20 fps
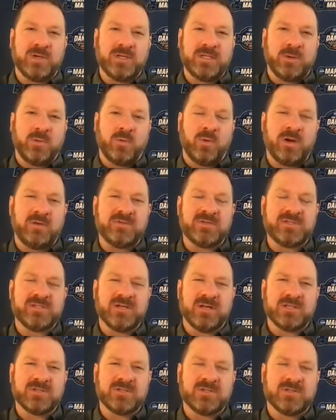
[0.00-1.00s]
He got one of his
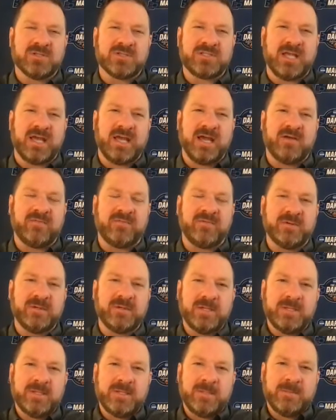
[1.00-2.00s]
sons on the staff, and
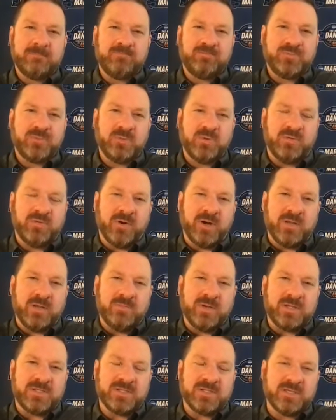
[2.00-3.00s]
we've already
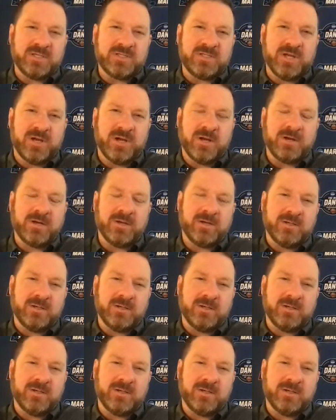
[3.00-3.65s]
mentioned his daughter